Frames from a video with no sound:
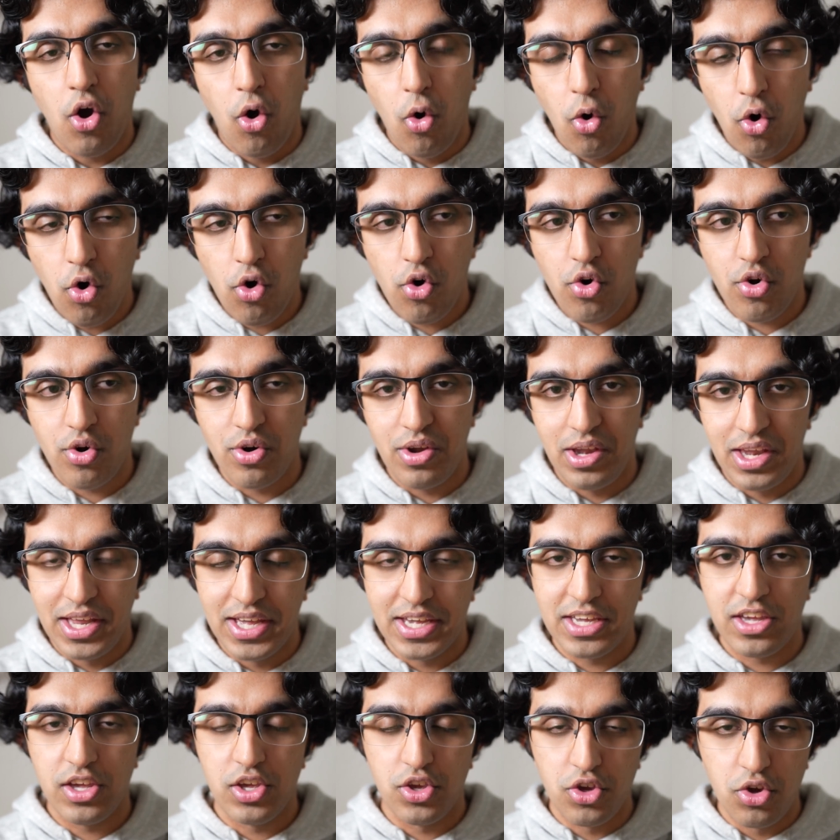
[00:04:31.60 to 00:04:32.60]
Or
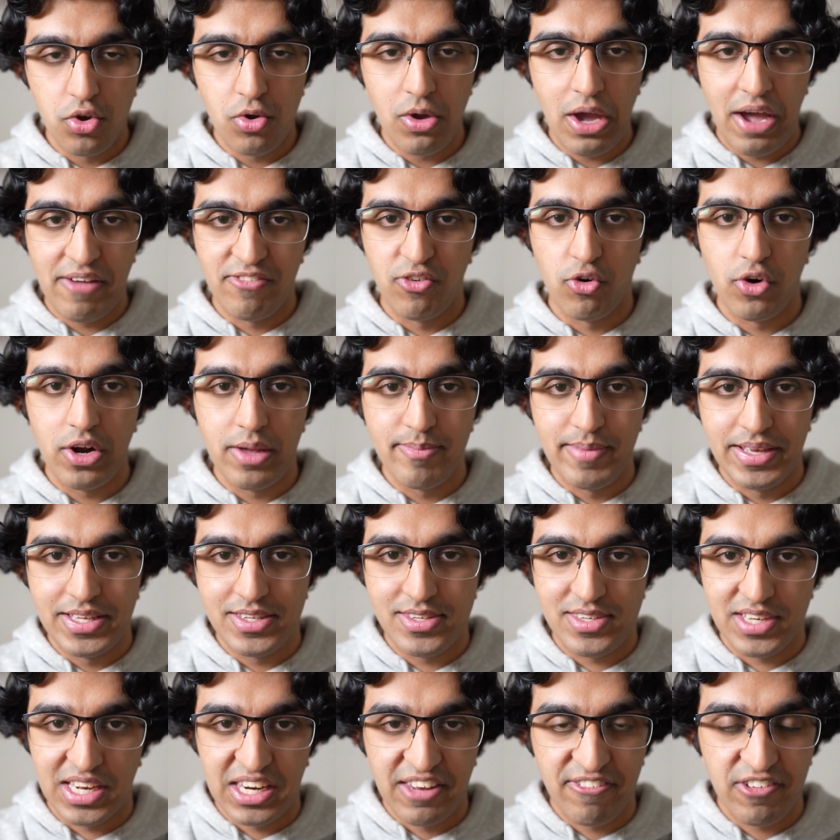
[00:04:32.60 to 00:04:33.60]
like you have already
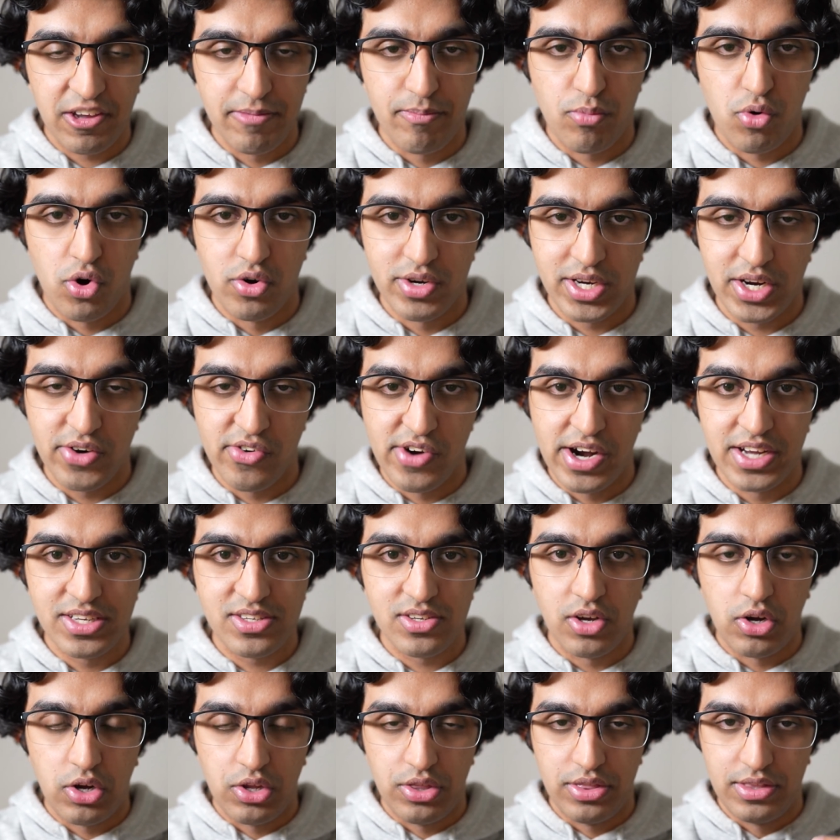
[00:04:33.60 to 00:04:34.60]
made significant
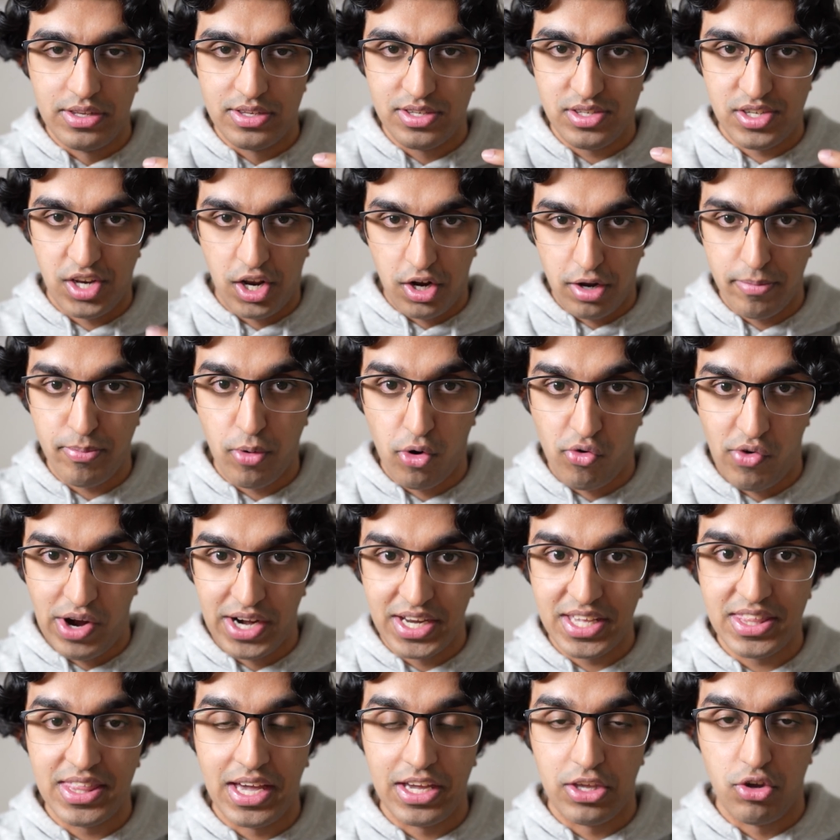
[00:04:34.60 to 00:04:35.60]
progress on the startup
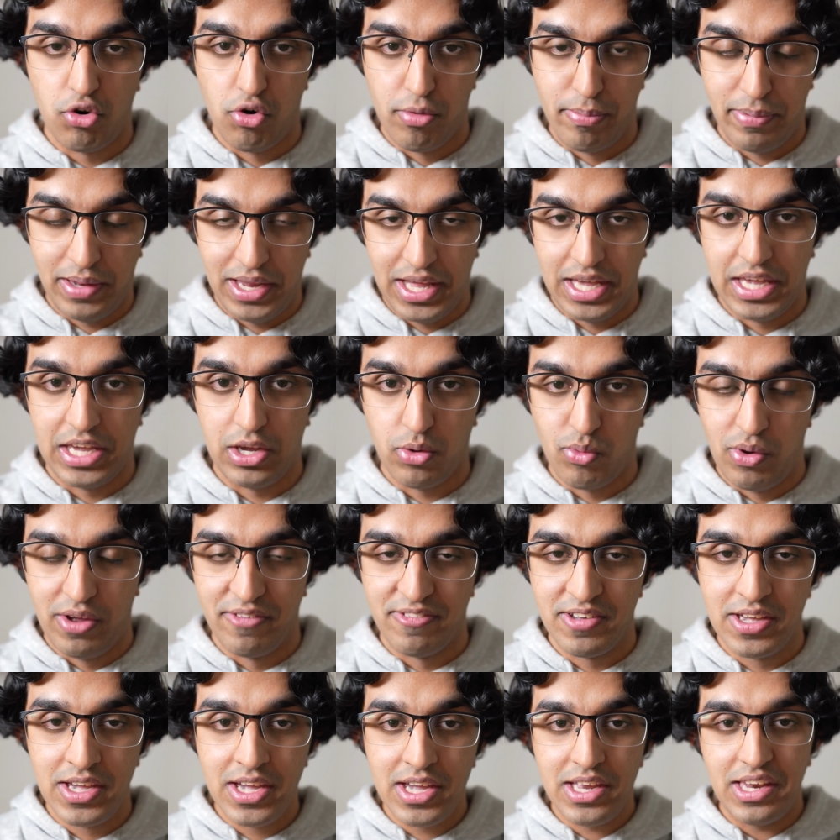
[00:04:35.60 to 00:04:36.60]
already that you're applying
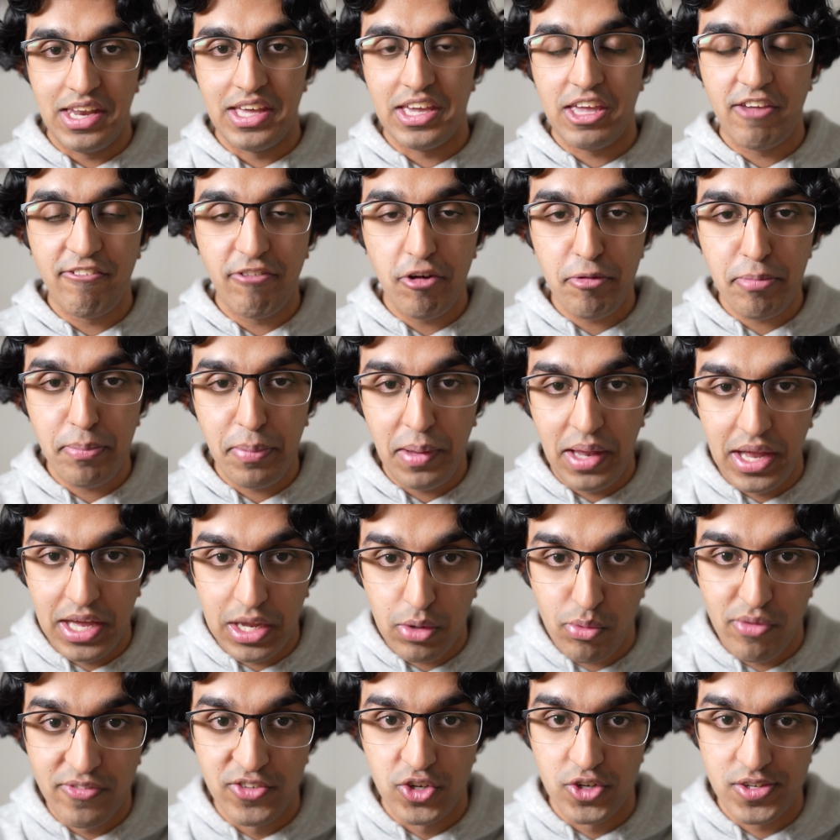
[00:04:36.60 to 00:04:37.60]
with. Like if you're
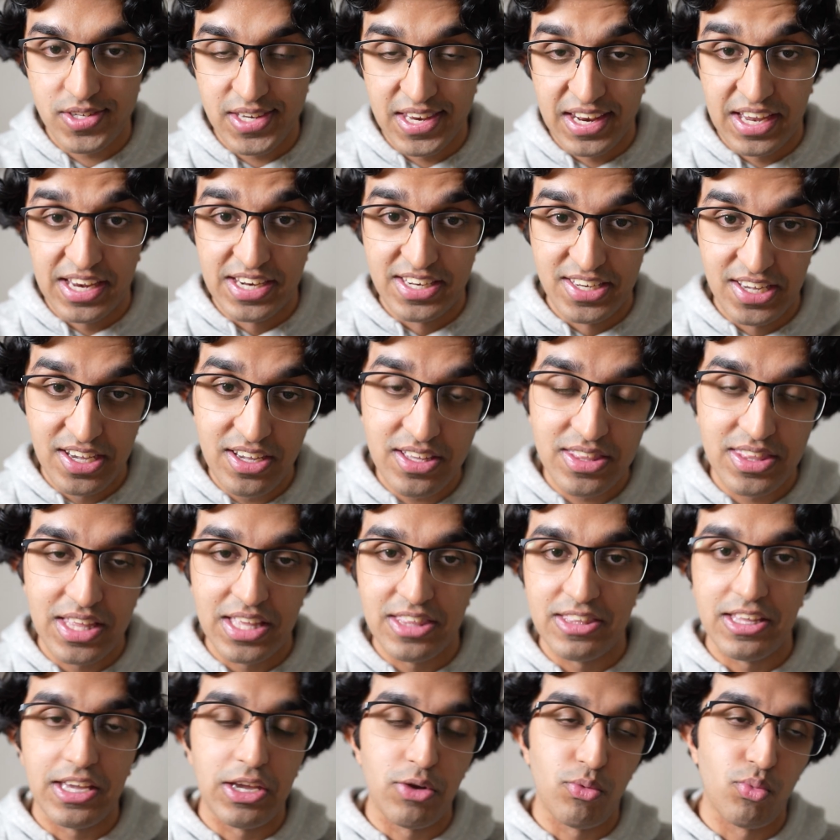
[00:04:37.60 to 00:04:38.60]
applying with just an idea,
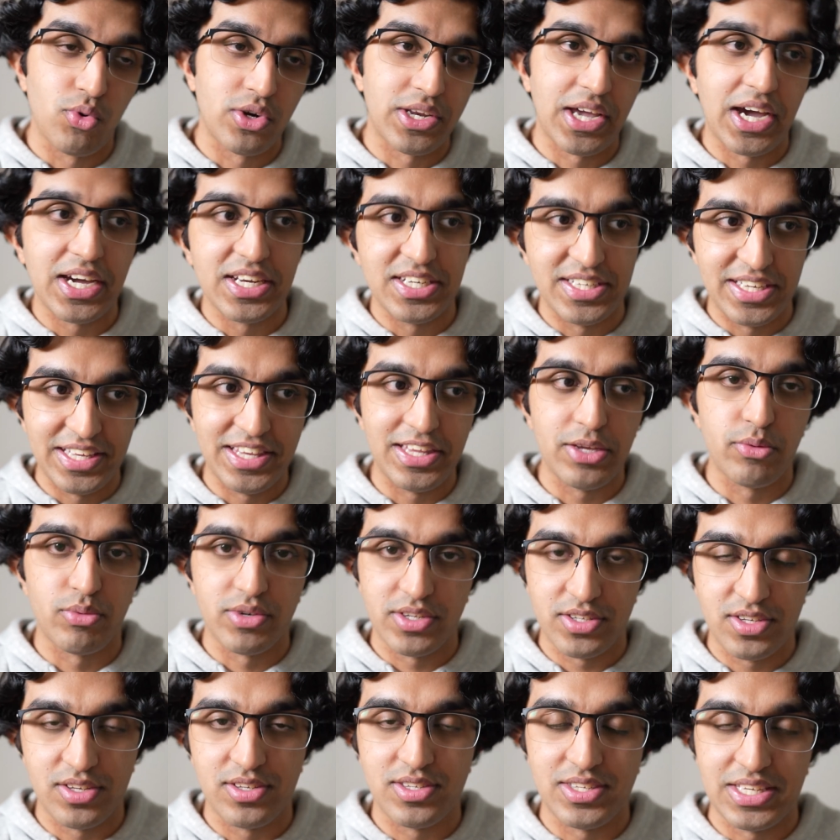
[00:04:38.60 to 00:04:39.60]
then they would ideally
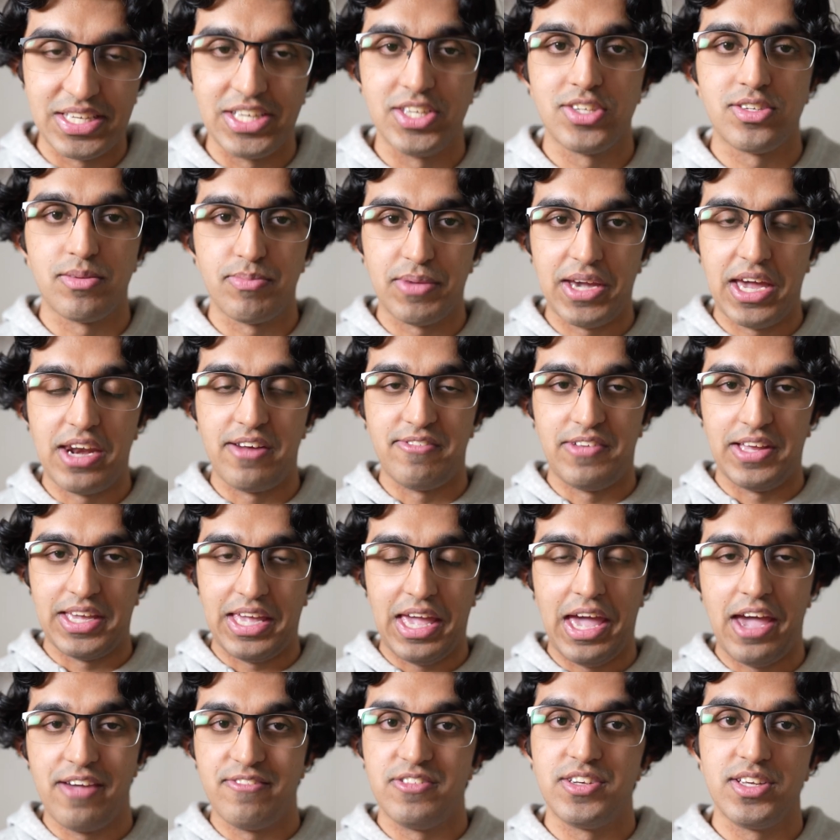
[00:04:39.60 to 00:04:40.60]
want to see some kind of
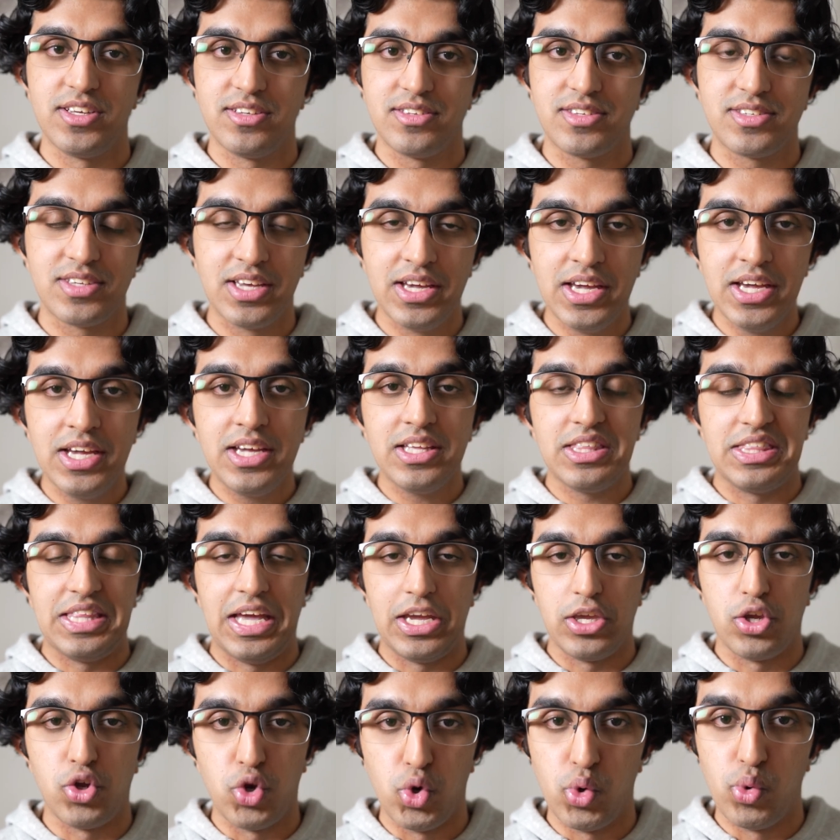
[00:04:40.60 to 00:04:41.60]
like evidence
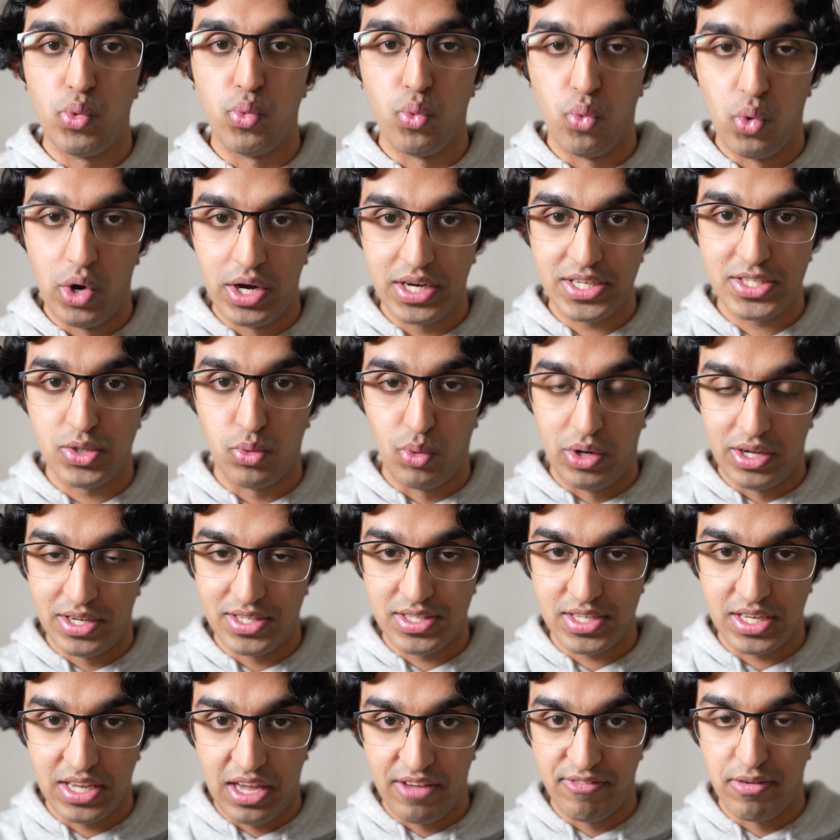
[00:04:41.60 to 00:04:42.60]
that you worked well
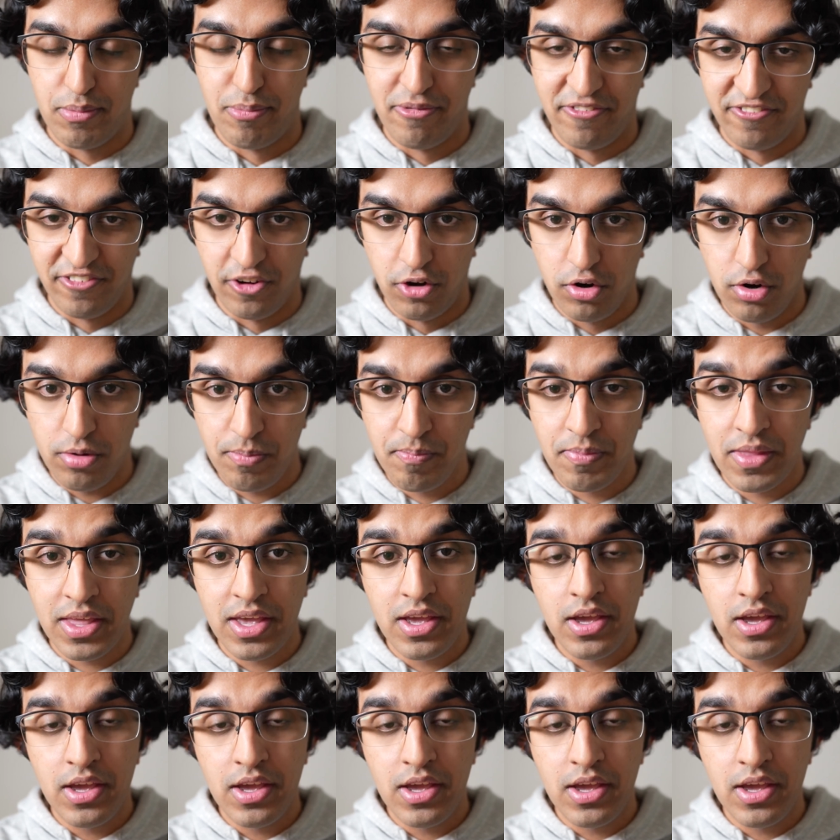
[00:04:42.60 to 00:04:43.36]
together before.